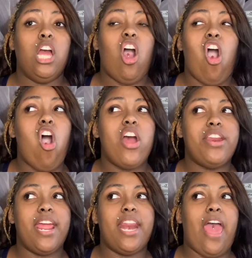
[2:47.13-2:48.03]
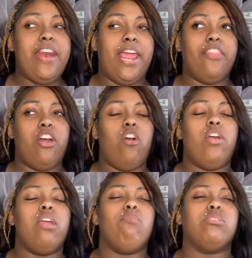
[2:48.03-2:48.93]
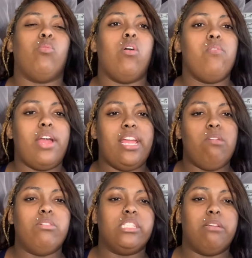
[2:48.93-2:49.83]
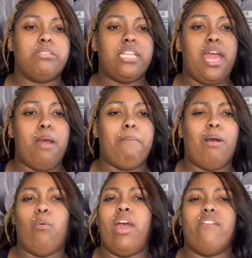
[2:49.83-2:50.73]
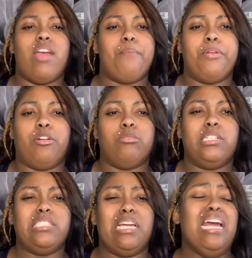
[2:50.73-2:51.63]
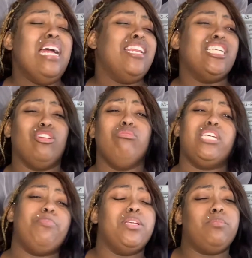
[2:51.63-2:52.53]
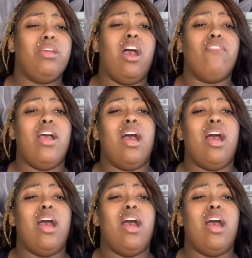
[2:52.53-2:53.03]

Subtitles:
all day that day, though, he was woke and he was upset about whatever happened in the group chat. He said, this group chat pissed me off.